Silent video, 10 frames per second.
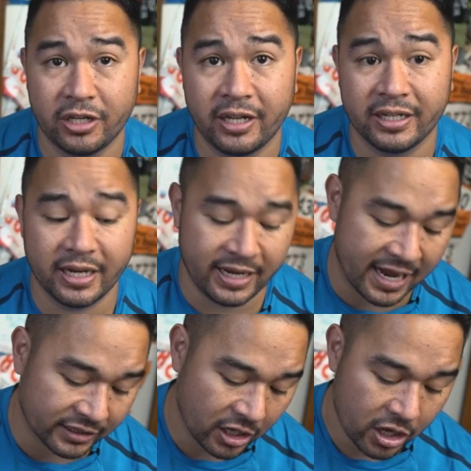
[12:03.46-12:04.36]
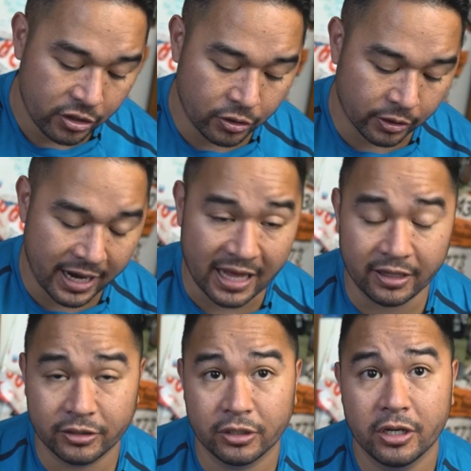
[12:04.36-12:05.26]
You could connect your
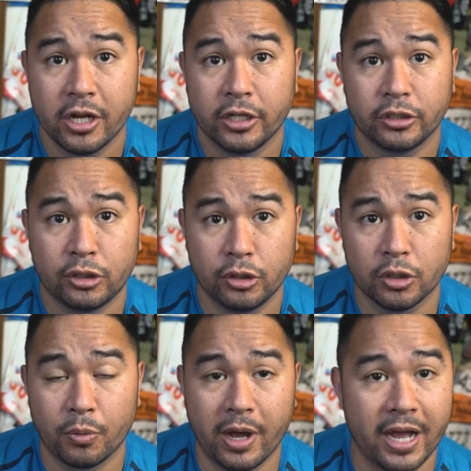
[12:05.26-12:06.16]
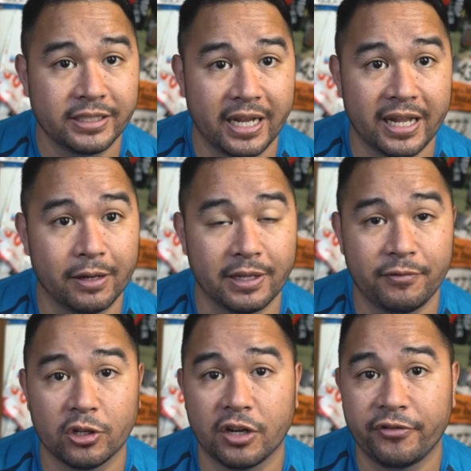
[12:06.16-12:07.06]
calendar to your watch and it'll
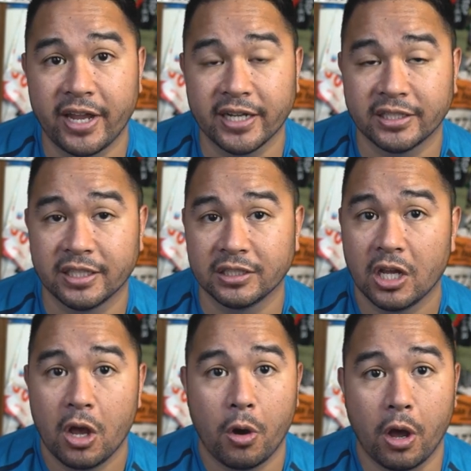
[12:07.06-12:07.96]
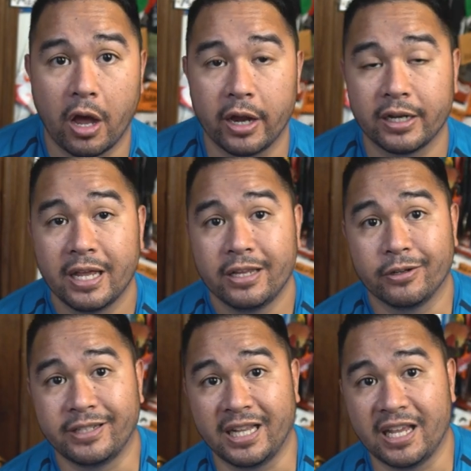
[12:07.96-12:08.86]
give you notifications on
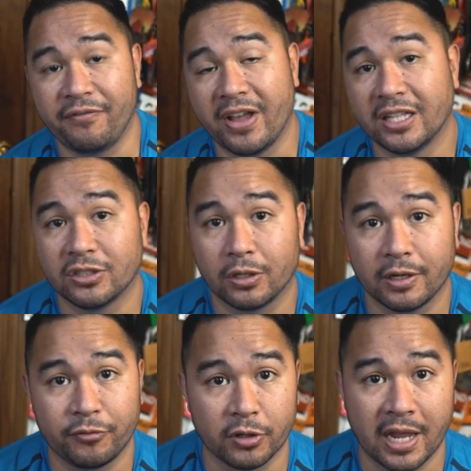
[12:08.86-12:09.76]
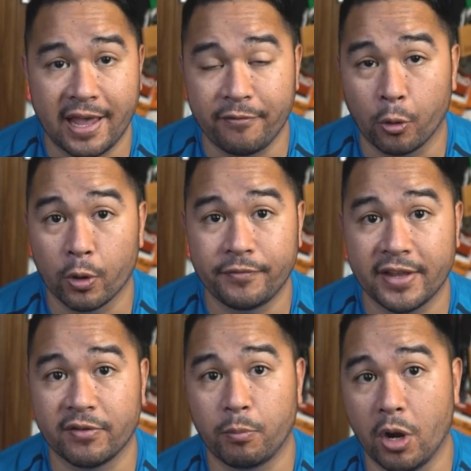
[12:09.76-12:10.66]
your daily events or if you have
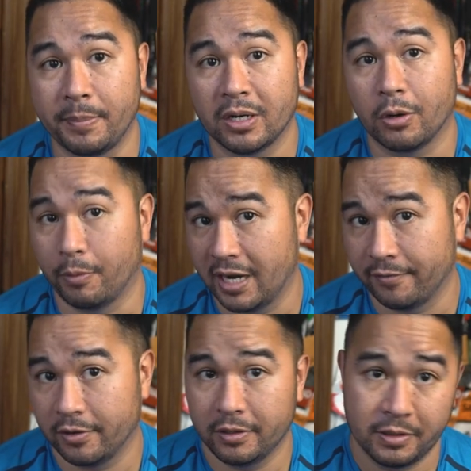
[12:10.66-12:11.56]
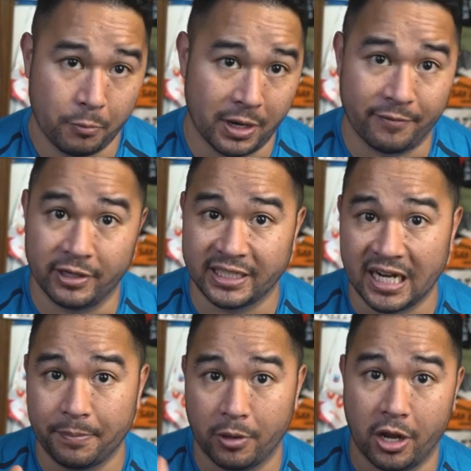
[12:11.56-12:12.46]
an appointment or whatever you set
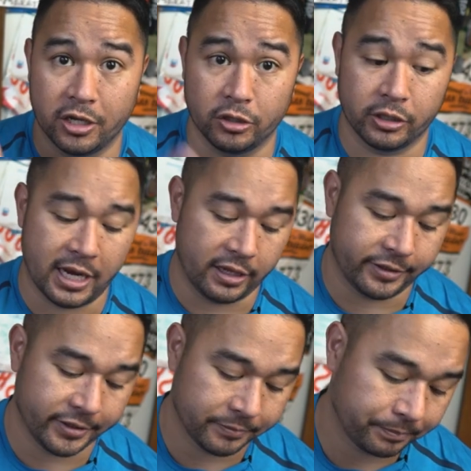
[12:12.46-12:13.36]
up on your calendar.